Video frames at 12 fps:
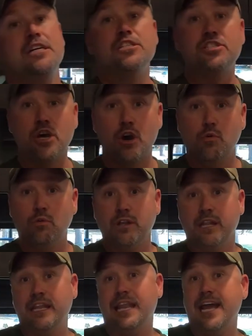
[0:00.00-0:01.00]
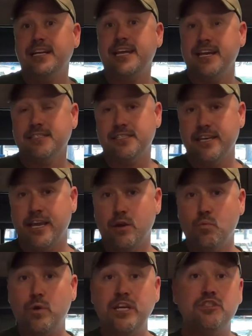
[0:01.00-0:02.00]
So, like Dan
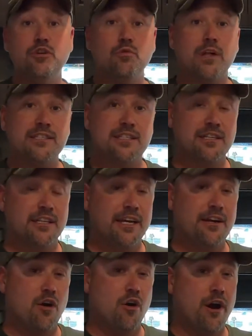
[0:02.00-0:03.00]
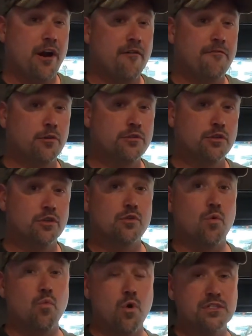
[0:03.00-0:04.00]
said, we do like to clean our air
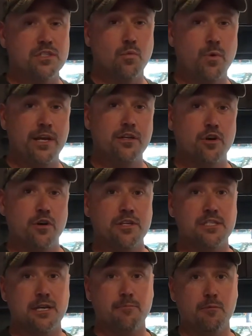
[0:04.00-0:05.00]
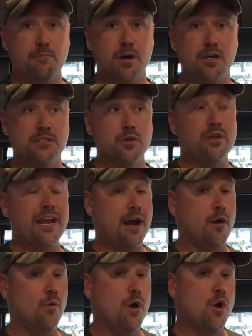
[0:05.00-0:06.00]
filters once a week during the summer months.
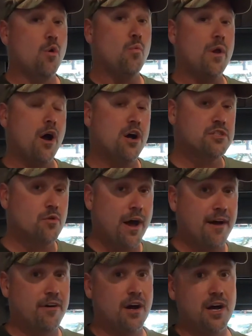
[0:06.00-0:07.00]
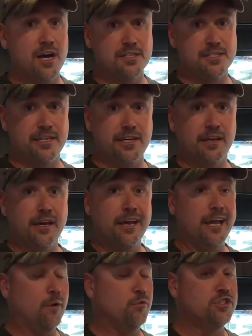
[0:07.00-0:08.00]
Now, we also have a Husky,
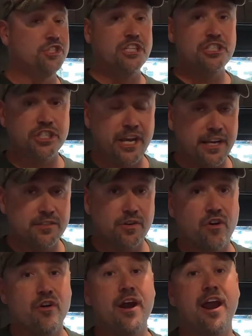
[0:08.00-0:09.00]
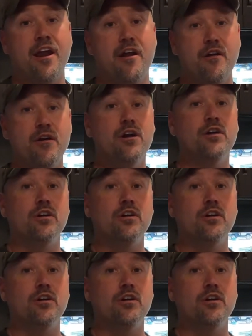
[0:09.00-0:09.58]
and when she shakes, her hair